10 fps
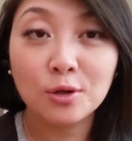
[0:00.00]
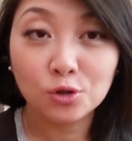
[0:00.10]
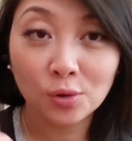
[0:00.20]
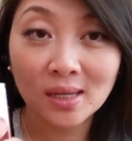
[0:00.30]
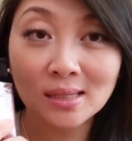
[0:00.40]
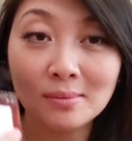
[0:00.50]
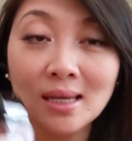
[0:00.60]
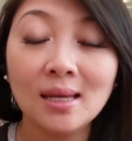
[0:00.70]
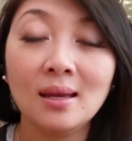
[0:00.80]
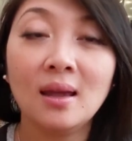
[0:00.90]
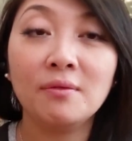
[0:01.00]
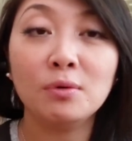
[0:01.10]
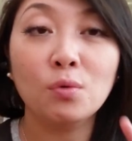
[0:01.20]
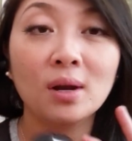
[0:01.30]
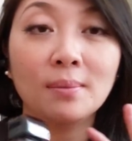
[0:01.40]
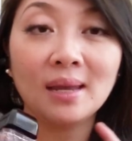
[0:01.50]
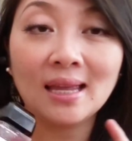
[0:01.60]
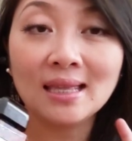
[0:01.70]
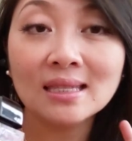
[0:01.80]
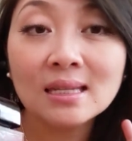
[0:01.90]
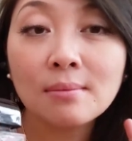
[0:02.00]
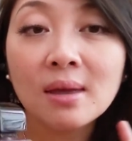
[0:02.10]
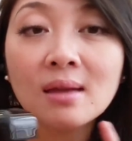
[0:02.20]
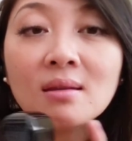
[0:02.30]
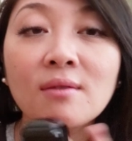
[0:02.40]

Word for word: Trust me, if you want to be intimate,